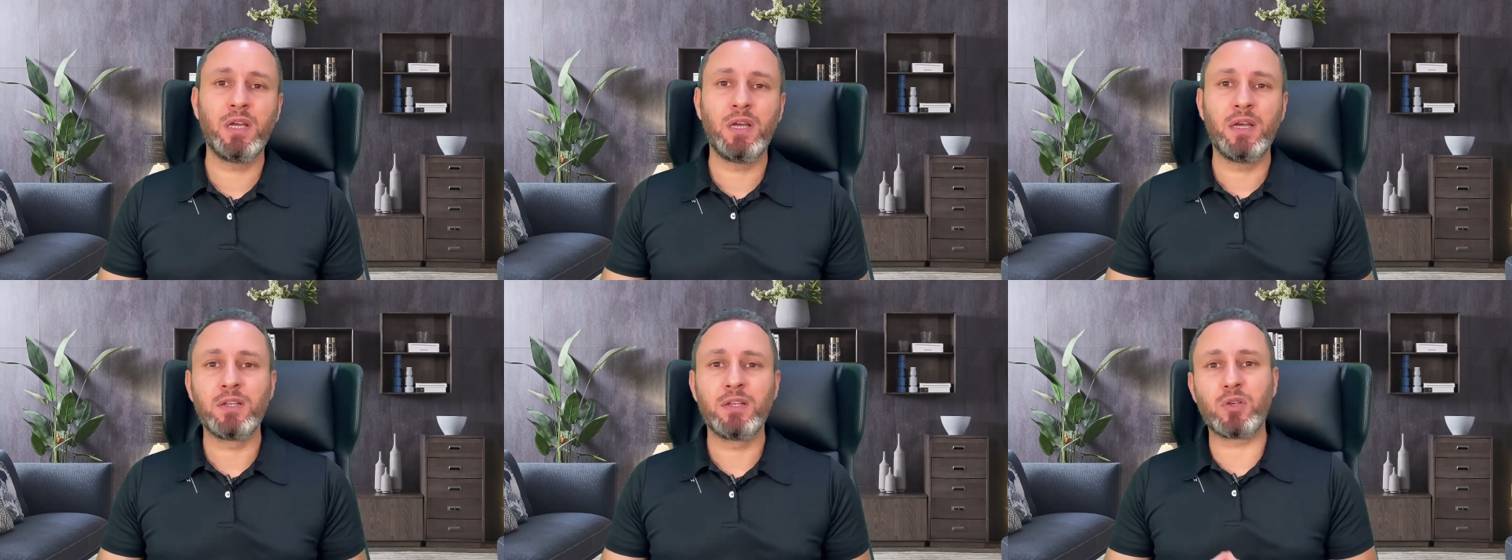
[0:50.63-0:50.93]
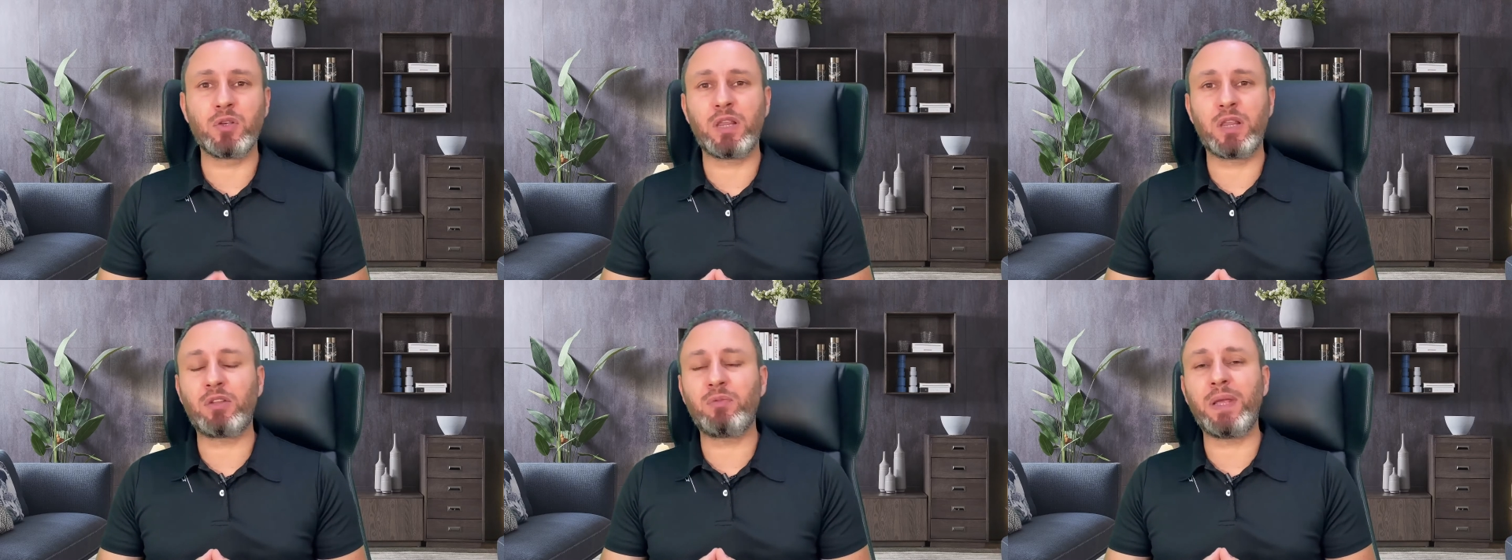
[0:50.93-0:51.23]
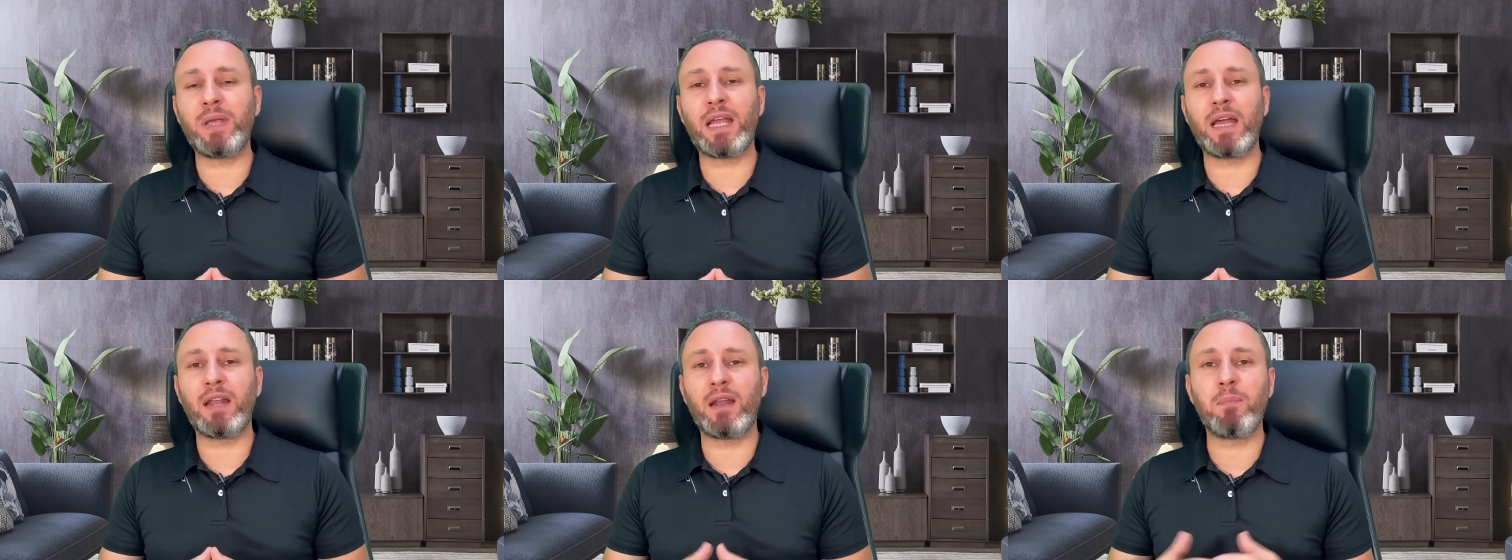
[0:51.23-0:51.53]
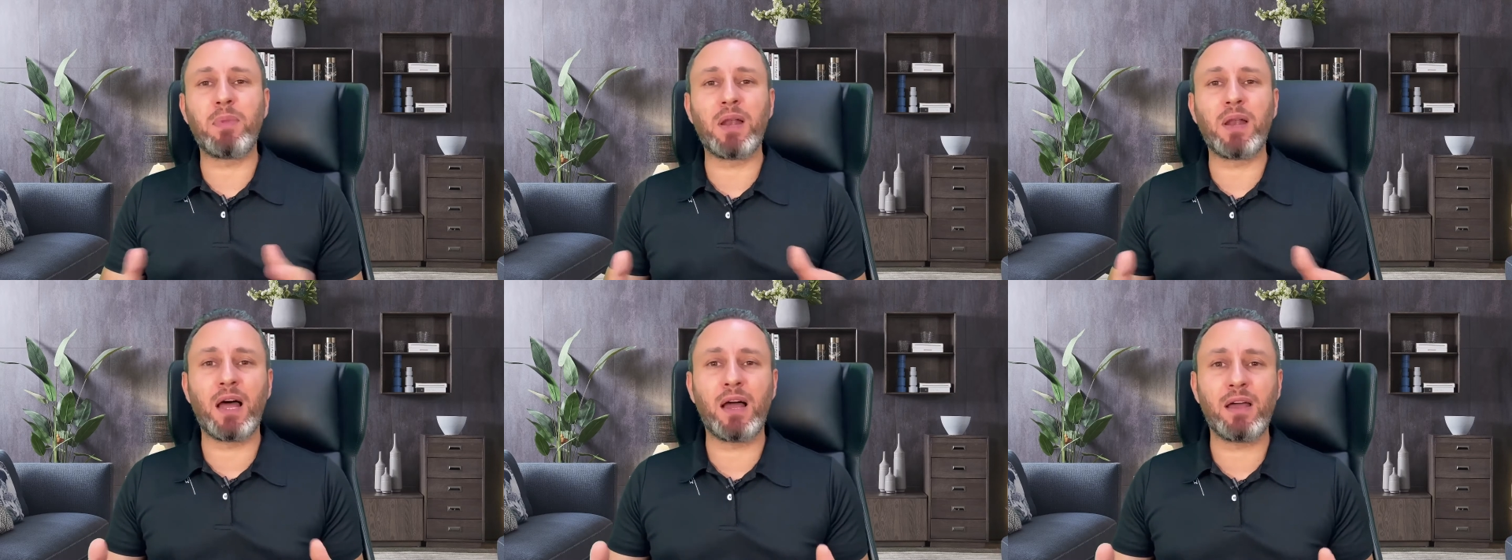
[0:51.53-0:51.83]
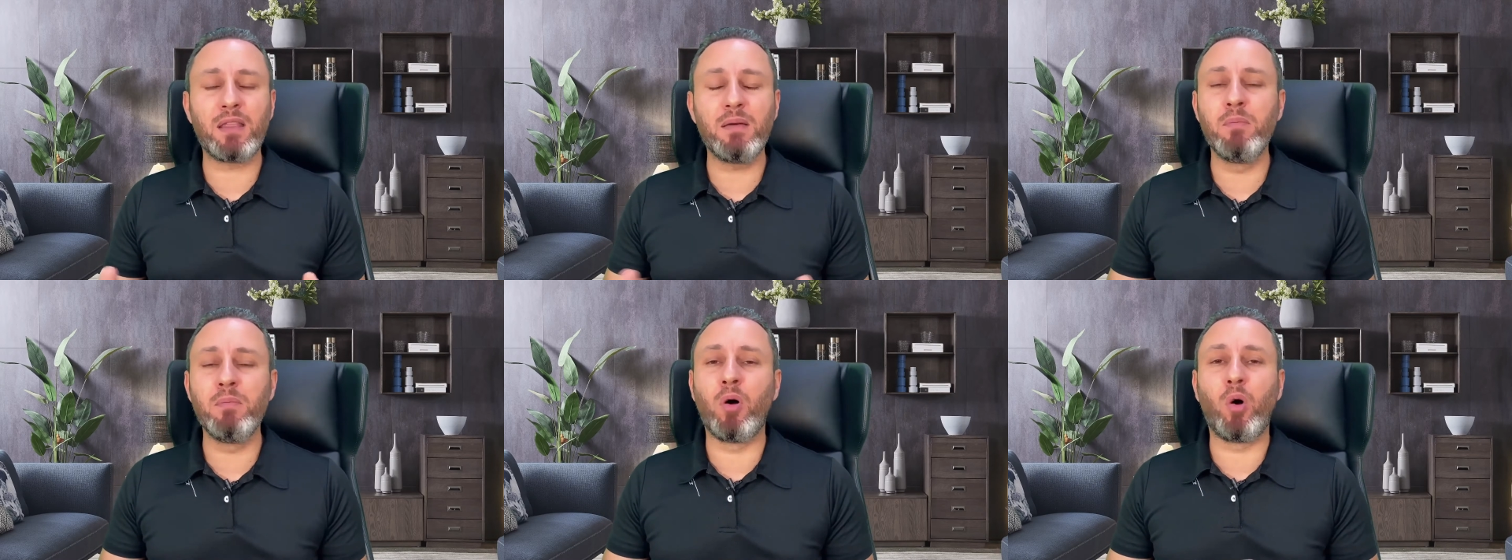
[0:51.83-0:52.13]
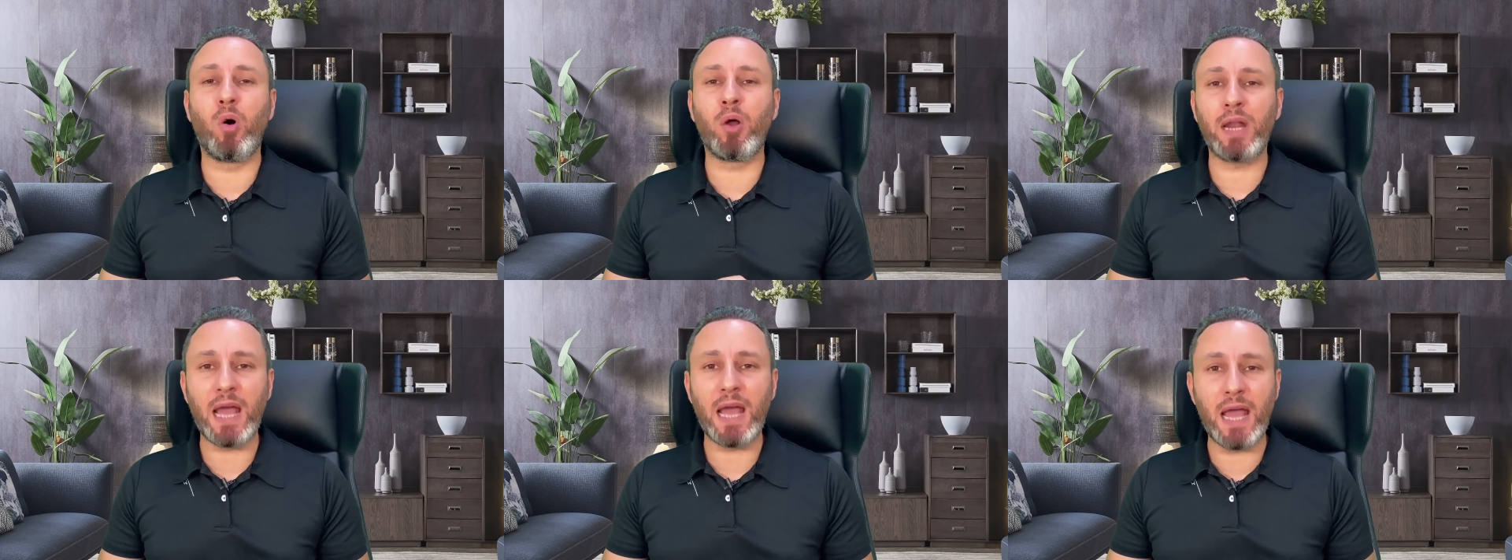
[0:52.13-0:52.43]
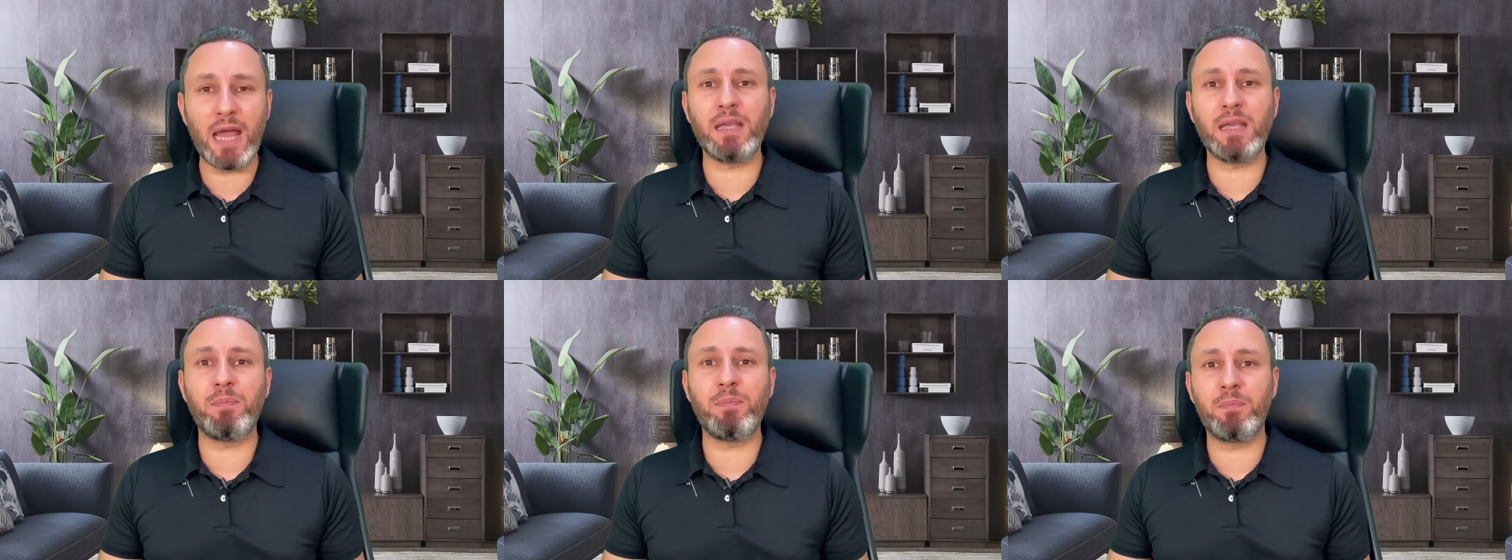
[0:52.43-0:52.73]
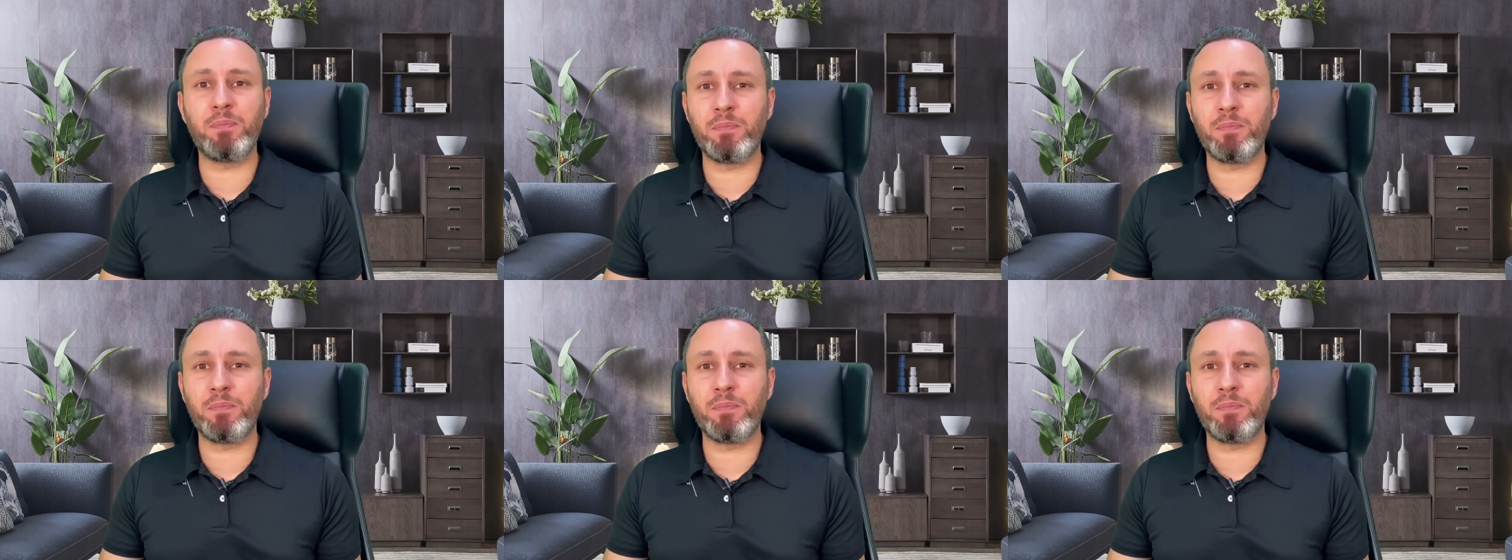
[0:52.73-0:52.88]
so that we can apply them on any